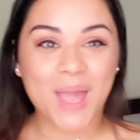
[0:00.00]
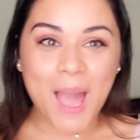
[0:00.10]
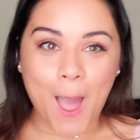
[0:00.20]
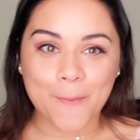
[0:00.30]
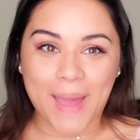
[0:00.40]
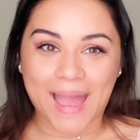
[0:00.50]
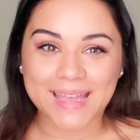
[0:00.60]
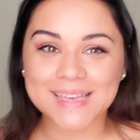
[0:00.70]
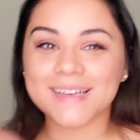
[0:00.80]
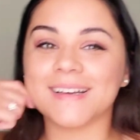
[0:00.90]
I'm back.
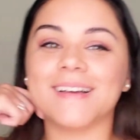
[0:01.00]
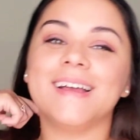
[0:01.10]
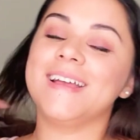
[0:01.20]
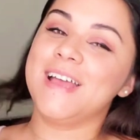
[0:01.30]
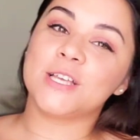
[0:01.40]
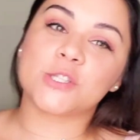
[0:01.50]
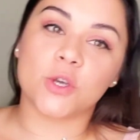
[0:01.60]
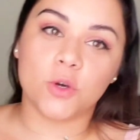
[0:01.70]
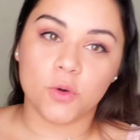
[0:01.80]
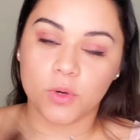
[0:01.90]

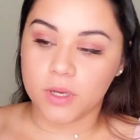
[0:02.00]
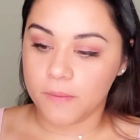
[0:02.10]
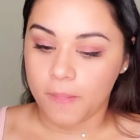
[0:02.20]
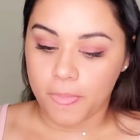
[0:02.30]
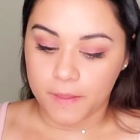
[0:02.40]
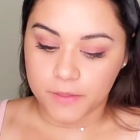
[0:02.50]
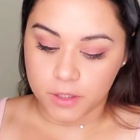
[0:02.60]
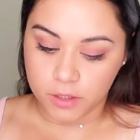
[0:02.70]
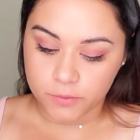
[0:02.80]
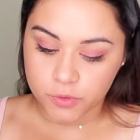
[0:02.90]
So the
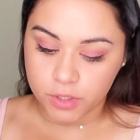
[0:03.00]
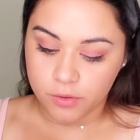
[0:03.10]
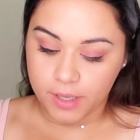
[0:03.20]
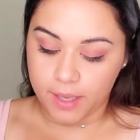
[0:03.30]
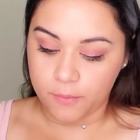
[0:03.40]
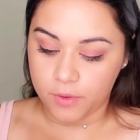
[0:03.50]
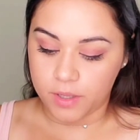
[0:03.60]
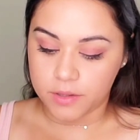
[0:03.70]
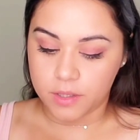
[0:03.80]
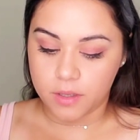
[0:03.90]
lip trio came
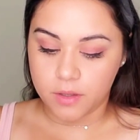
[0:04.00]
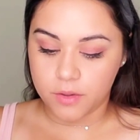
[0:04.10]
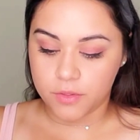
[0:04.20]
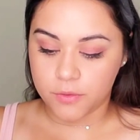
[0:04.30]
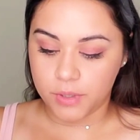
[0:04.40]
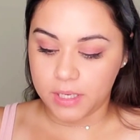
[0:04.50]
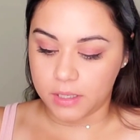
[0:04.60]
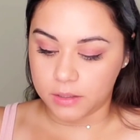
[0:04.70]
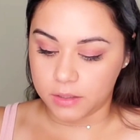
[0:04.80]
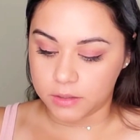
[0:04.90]
with 3
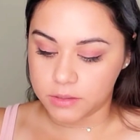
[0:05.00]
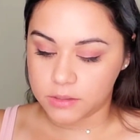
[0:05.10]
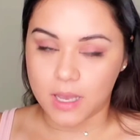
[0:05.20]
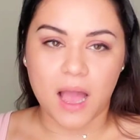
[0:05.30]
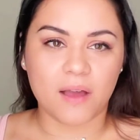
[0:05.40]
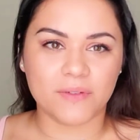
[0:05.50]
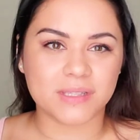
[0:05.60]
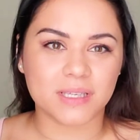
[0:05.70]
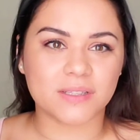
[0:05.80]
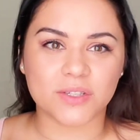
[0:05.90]
colors.
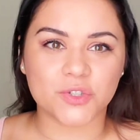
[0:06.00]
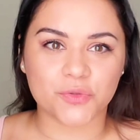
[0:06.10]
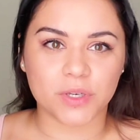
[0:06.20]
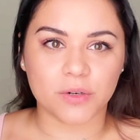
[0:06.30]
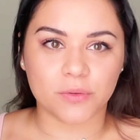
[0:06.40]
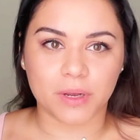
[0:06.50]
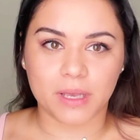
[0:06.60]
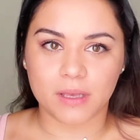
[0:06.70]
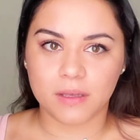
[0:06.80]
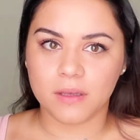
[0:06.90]
Obviously it's a trio,
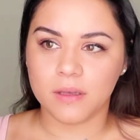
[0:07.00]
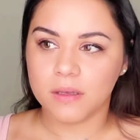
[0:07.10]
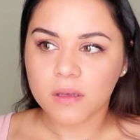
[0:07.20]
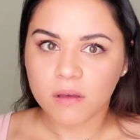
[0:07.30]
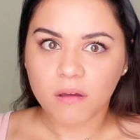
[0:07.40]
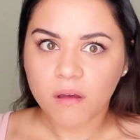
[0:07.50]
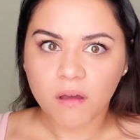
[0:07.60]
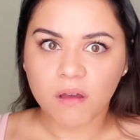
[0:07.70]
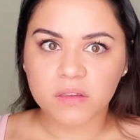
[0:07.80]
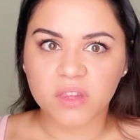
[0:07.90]
right?
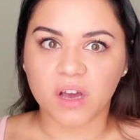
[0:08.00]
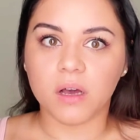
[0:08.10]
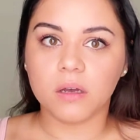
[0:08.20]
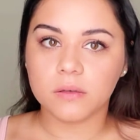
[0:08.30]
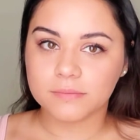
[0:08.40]
Duh.